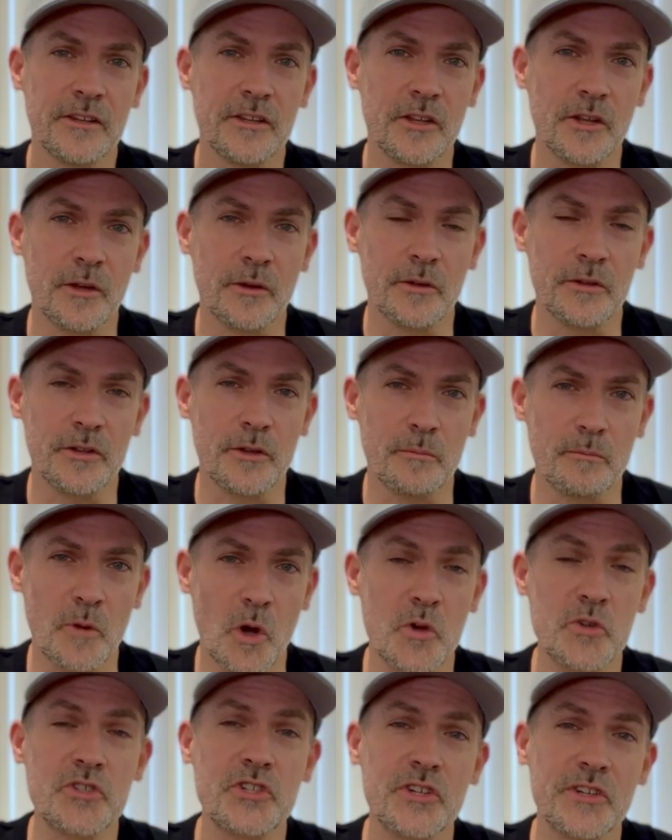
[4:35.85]
The
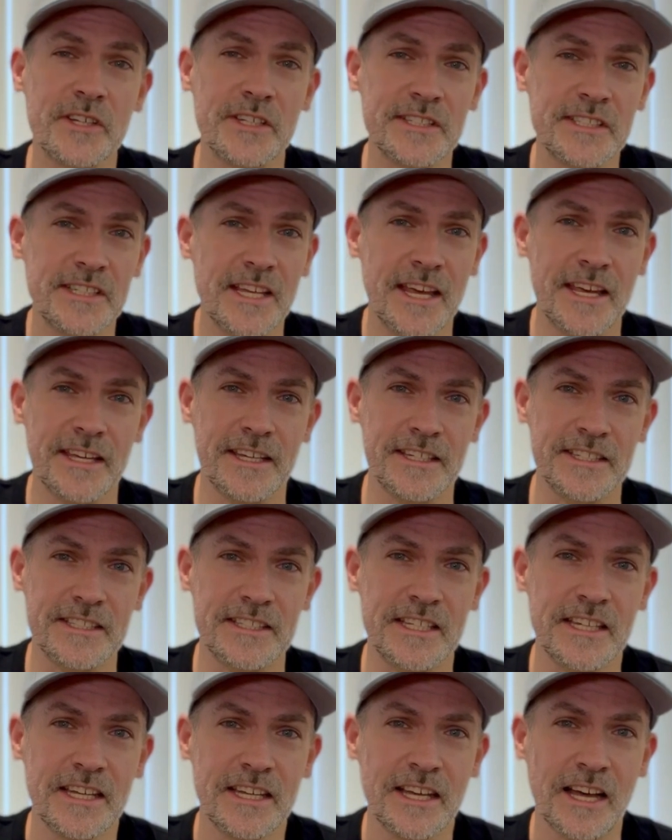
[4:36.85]
most you can say
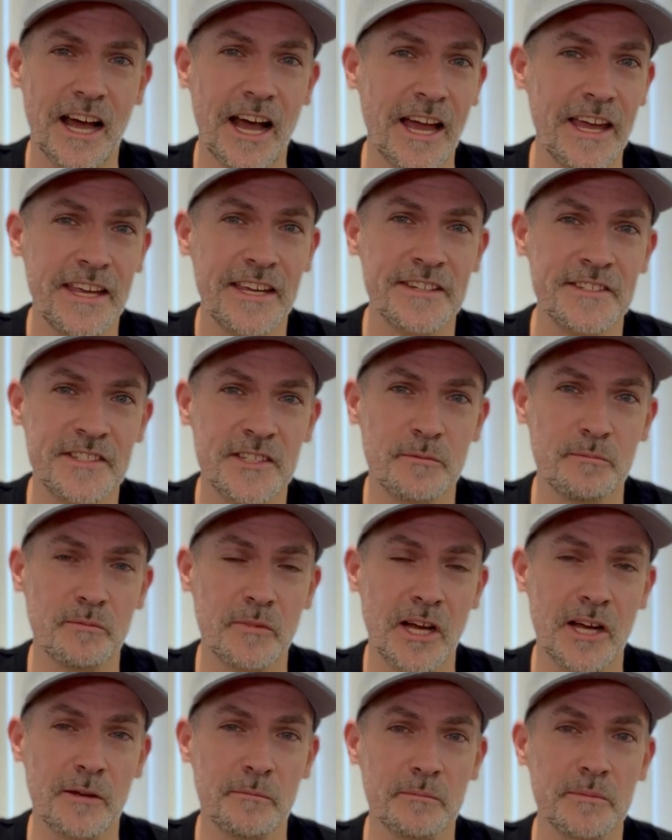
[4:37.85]
is, I hit some
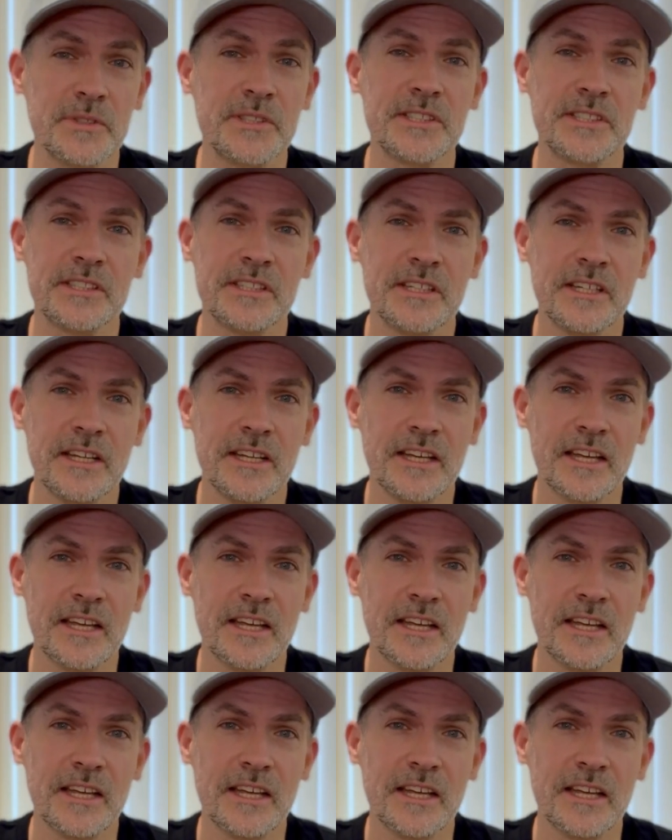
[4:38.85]
bumps,